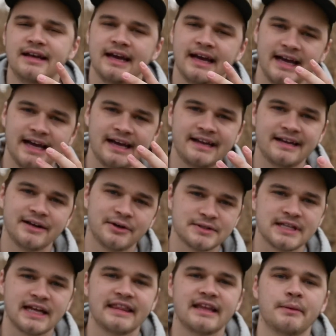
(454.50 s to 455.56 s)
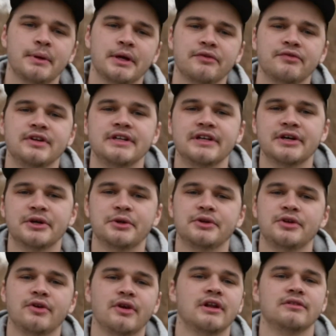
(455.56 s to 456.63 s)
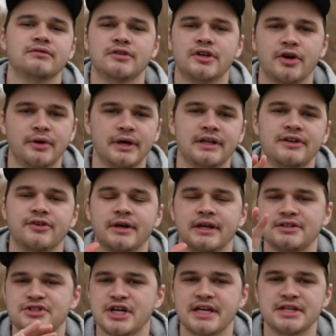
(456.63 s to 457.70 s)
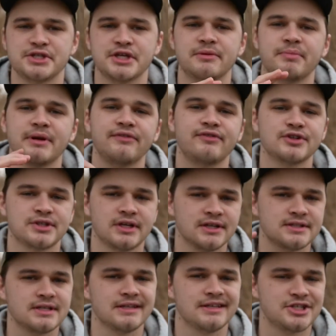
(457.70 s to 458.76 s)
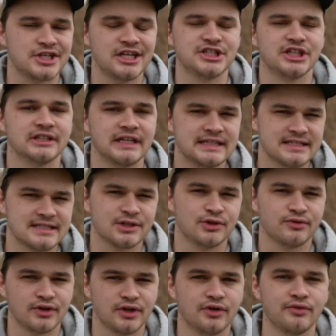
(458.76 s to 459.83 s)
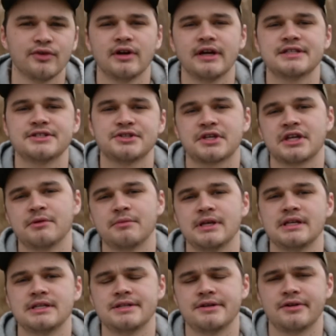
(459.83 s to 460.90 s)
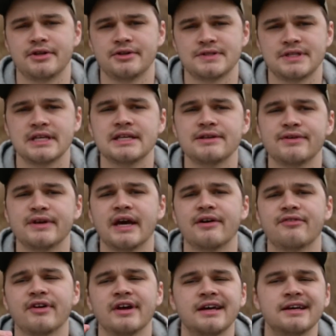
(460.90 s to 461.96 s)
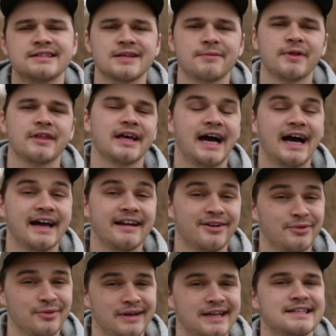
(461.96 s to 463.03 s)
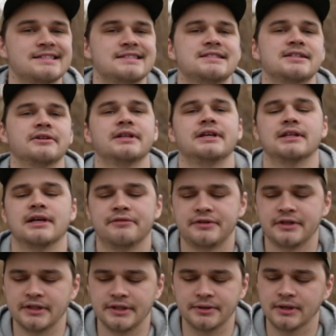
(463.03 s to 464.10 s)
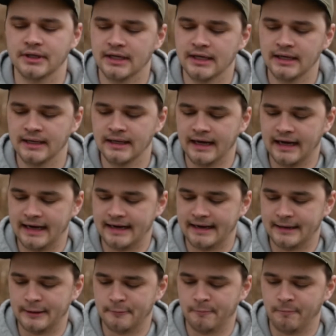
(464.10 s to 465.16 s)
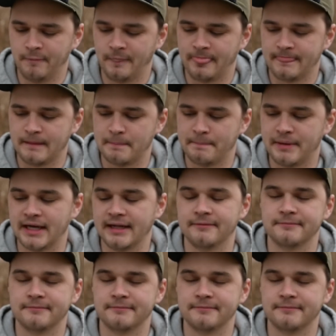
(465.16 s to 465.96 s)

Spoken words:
I know it's not that big of a deal. You can go into it, change it, but if you're constantly changing lenses over and over, it's just going to be easier to use the EVF, something that I don't necessarily love to do. But